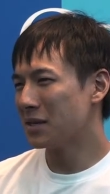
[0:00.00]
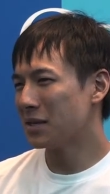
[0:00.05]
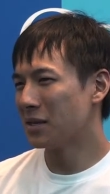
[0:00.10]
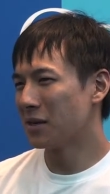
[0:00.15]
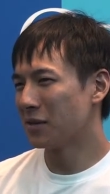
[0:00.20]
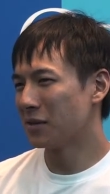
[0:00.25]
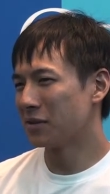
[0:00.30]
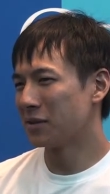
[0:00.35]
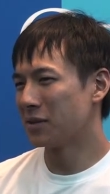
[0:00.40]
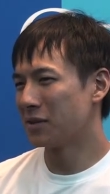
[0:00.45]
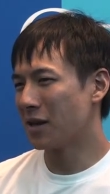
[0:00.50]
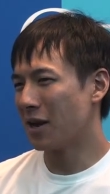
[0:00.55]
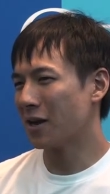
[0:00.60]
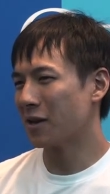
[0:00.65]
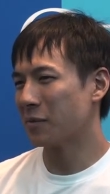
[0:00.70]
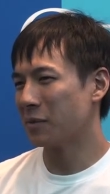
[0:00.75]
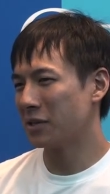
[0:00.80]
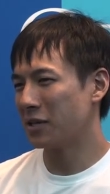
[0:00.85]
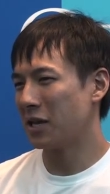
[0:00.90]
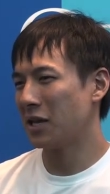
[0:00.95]
you know the
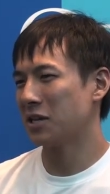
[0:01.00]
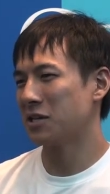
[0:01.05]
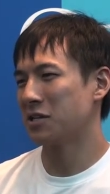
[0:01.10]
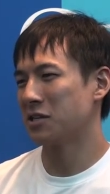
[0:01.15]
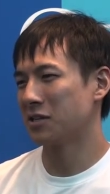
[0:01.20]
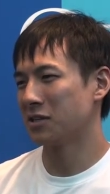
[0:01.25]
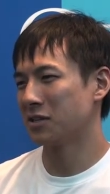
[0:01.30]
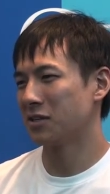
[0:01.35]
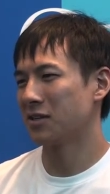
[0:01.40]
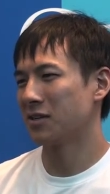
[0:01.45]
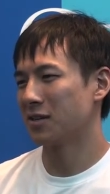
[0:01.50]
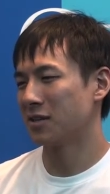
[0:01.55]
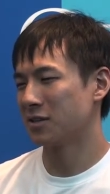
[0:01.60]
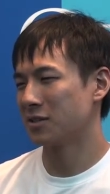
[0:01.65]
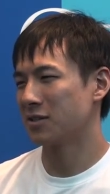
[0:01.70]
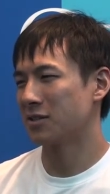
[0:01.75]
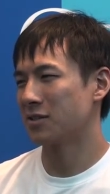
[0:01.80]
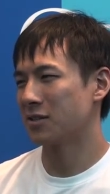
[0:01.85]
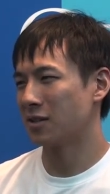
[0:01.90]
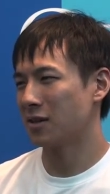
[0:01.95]
documentation
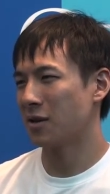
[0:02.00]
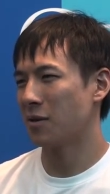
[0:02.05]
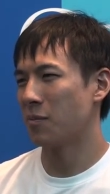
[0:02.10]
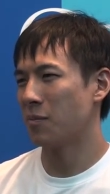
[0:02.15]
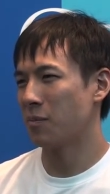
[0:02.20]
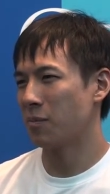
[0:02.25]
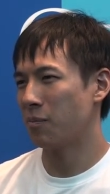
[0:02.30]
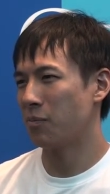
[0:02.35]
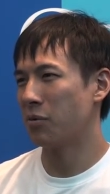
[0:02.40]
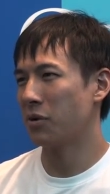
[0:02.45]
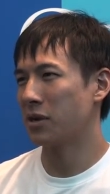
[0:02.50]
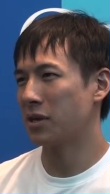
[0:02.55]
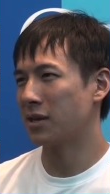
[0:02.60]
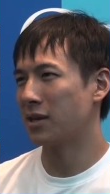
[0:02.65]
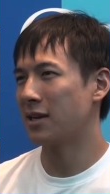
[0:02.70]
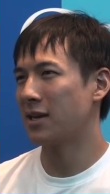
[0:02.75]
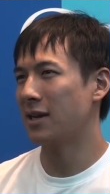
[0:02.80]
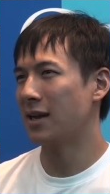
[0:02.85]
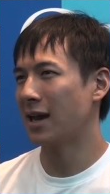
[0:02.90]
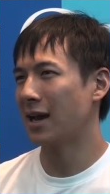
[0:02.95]
is, is pretty
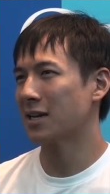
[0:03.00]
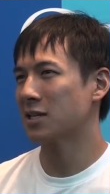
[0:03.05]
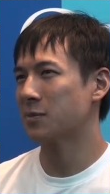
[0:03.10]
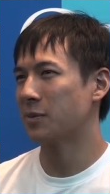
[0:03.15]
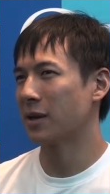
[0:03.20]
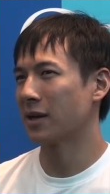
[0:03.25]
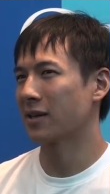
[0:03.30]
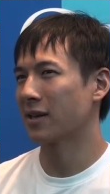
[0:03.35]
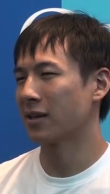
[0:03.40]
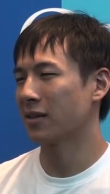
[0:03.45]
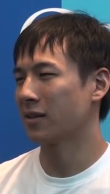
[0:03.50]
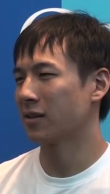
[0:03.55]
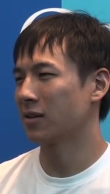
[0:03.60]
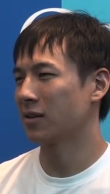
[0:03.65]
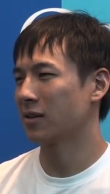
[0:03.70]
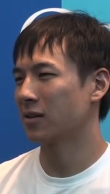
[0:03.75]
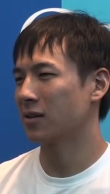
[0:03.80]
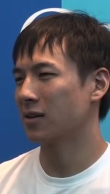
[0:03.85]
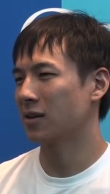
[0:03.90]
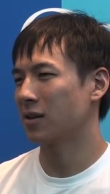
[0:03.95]
key aspect I
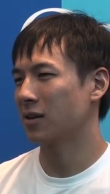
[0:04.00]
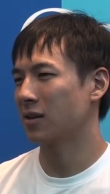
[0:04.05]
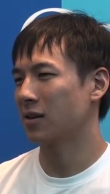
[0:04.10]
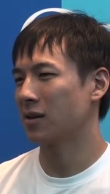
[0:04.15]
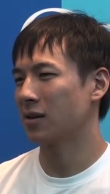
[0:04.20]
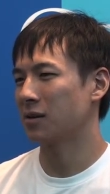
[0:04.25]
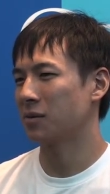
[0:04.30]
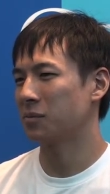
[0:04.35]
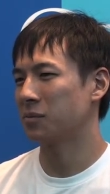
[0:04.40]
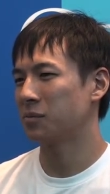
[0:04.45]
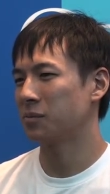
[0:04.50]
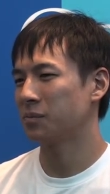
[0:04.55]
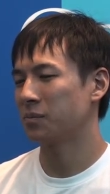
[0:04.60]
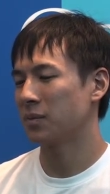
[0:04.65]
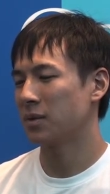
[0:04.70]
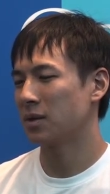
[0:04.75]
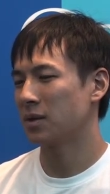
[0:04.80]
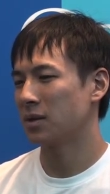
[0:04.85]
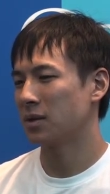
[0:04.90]
think. Um,